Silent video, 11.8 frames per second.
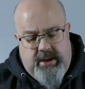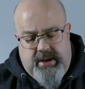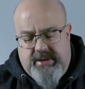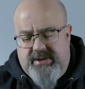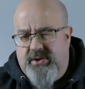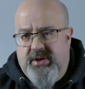
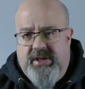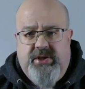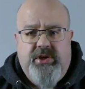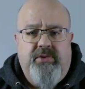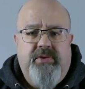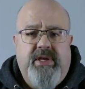It's not an
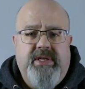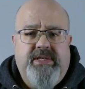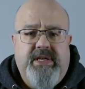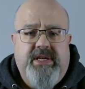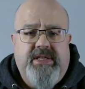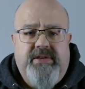issue these
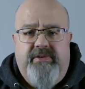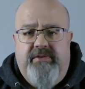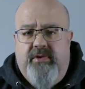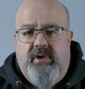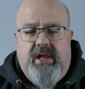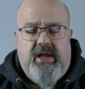days. If you've
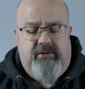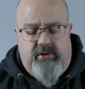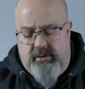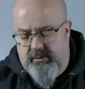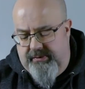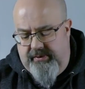got
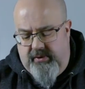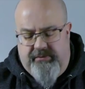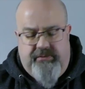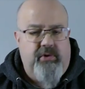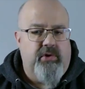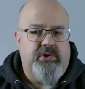Lightroom or if you've got
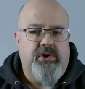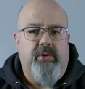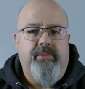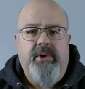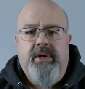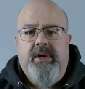Photoshop,